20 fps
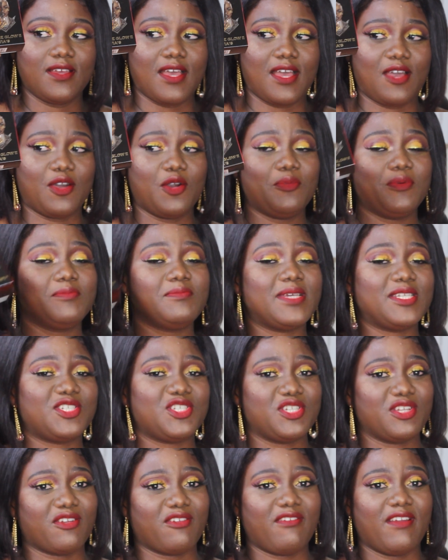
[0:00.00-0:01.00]
I hope I'm
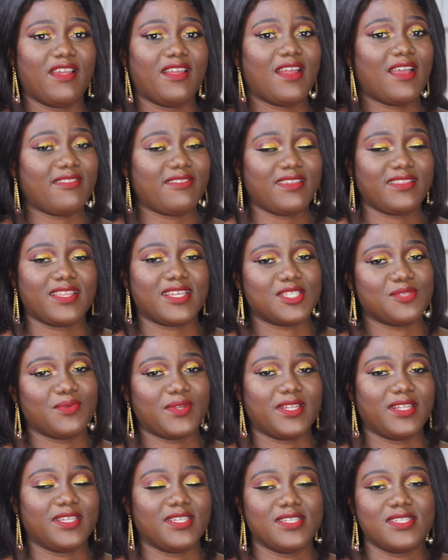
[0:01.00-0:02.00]
mentioning it right. I think that's
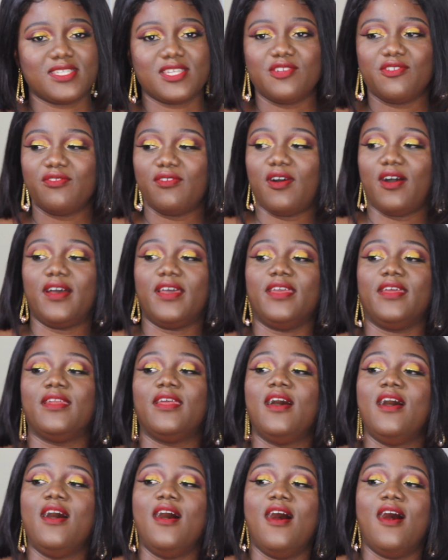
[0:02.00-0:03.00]
what it is.
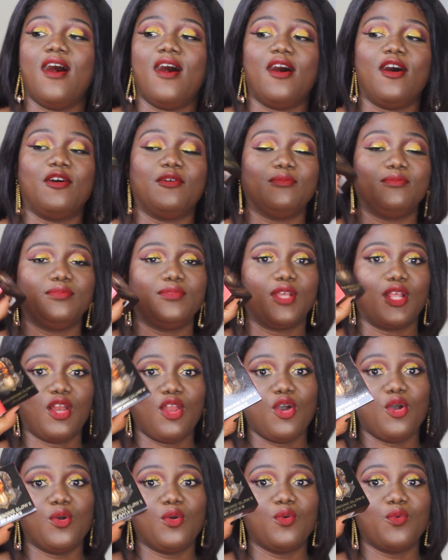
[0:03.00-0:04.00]
Heroine
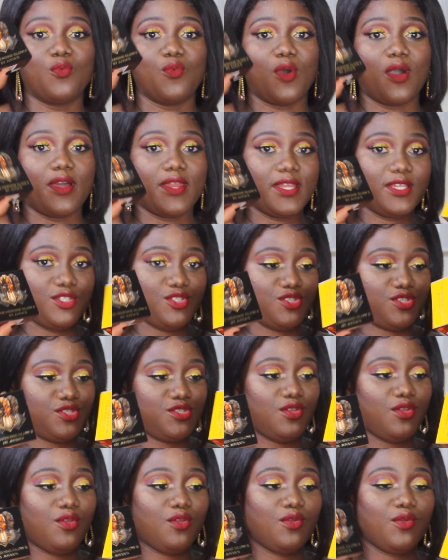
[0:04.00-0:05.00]
Glow 1 and
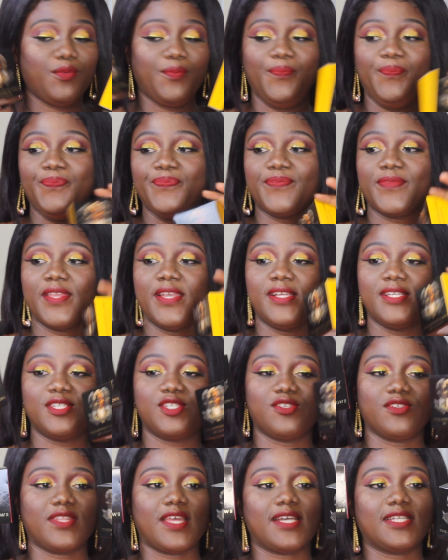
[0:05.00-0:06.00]
2.
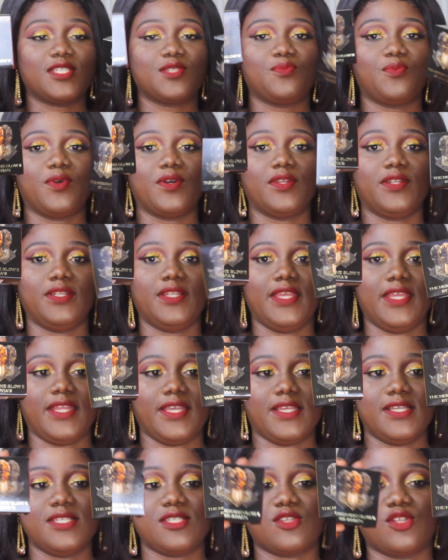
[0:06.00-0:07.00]
So that's what it
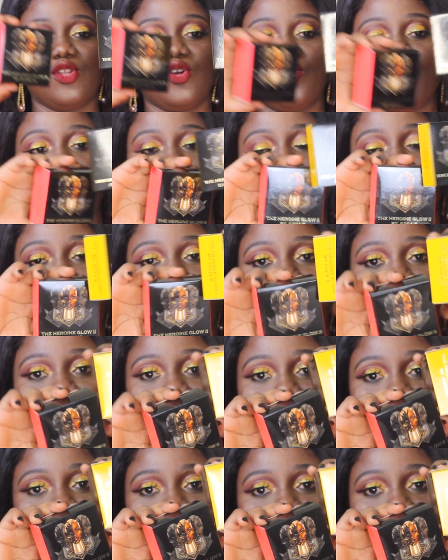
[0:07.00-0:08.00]
is. Glow 1 comes
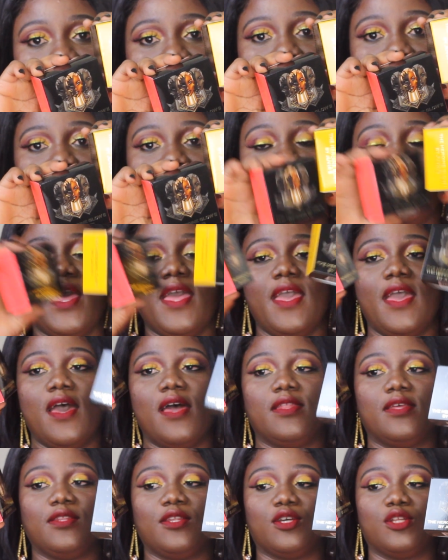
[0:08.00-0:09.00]
with a yellow,
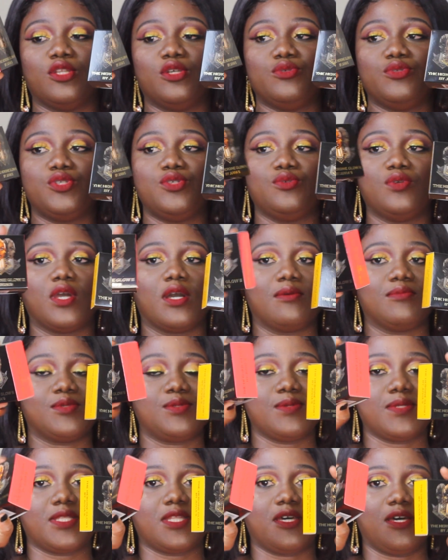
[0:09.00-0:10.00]
and then the Glow 2
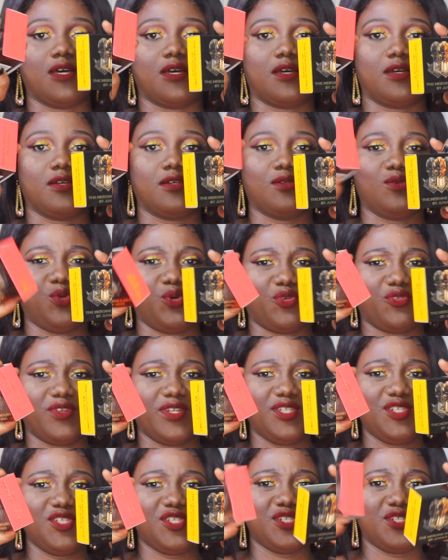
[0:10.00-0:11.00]
comes with the
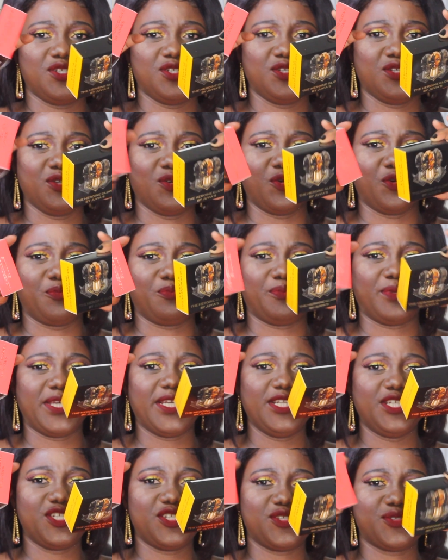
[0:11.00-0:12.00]
orange or
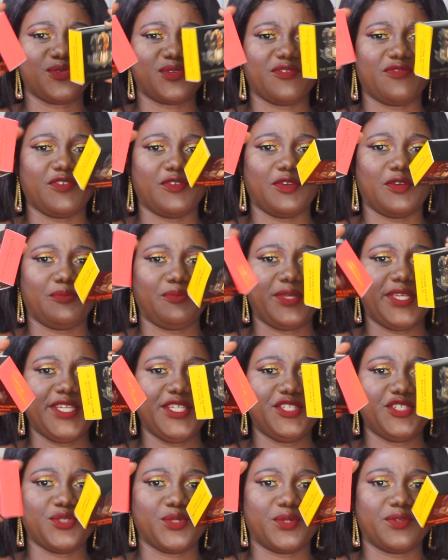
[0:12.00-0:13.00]
peach, sort of a
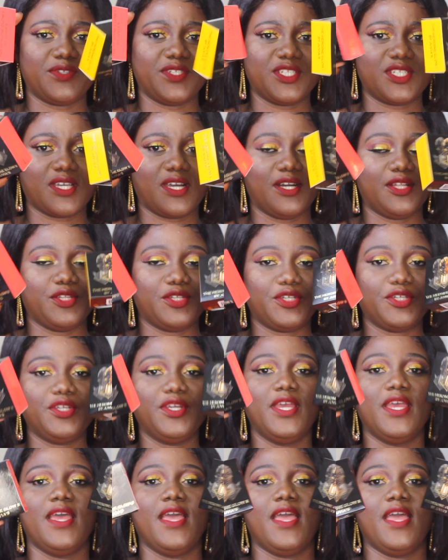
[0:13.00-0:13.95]
peach orange color.